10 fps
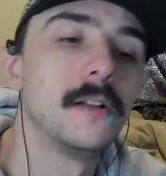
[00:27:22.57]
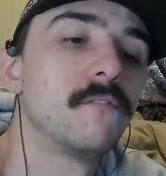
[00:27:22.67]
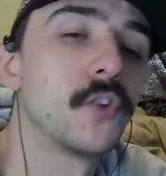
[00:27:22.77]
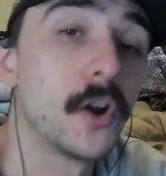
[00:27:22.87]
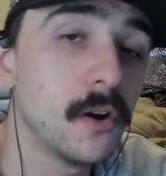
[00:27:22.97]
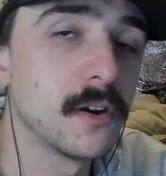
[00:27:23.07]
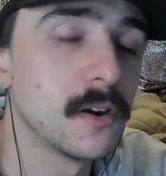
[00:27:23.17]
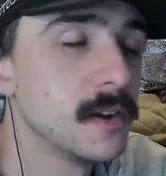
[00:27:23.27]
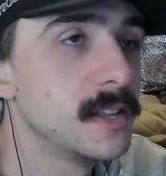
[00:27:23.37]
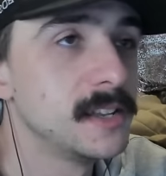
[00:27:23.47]
for
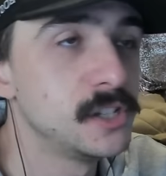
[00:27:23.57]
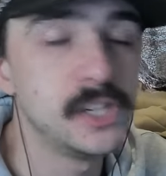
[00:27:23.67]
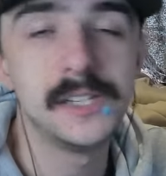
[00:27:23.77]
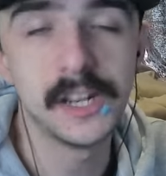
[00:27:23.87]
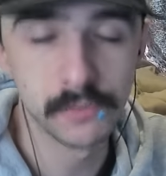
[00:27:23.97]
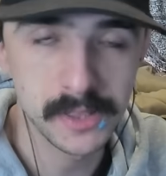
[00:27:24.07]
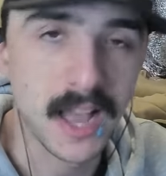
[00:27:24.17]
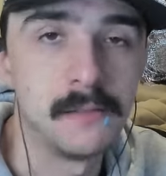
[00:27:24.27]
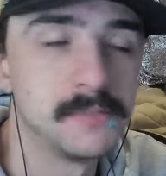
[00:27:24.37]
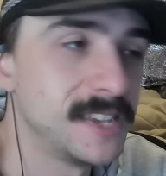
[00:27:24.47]
her, she did
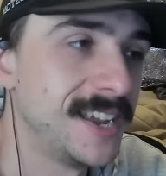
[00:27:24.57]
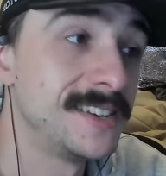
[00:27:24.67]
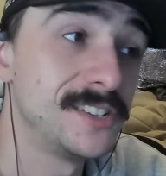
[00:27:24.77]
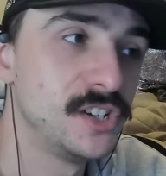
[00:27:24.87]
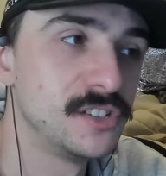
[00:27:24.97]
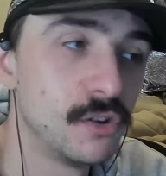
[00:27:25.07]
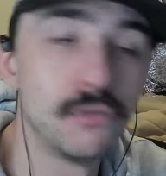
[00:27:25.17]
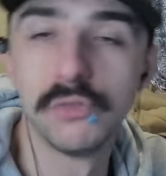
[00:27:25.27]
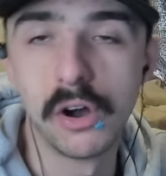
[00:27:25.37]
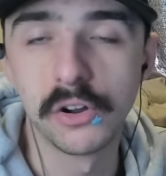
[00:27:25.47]
relapse and she is no
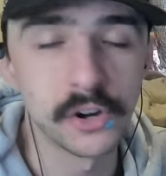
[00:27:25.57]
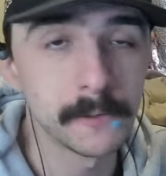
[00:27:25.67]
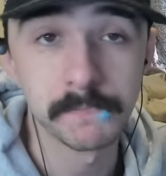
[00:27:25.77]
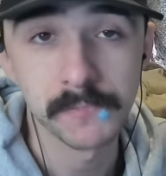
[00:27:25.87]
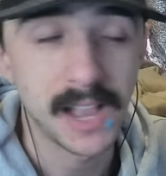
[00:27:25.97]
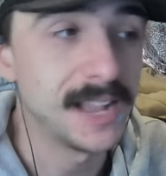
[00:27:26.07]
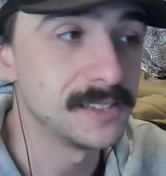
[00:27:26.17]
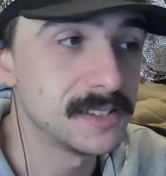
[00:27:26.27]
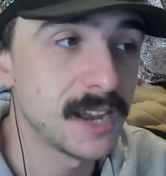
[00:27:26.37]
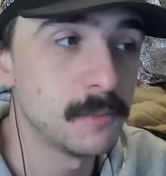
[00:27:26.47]
longer, as
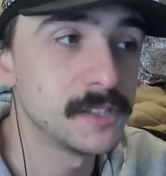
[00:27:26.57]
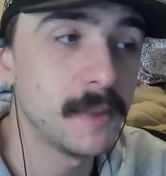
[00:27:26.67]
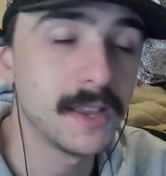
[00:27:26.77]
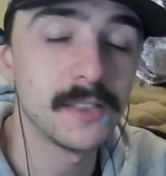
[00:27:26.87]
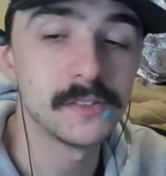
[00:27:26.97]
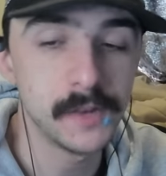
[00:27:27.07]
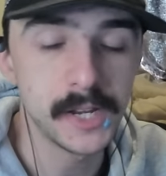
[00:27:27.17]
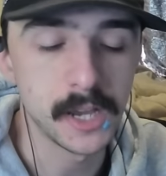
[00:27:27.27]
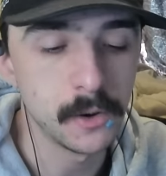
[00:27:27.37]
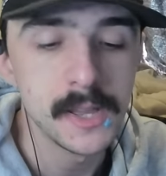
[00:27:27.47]
the time of this making this
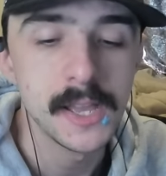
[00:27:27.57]
video,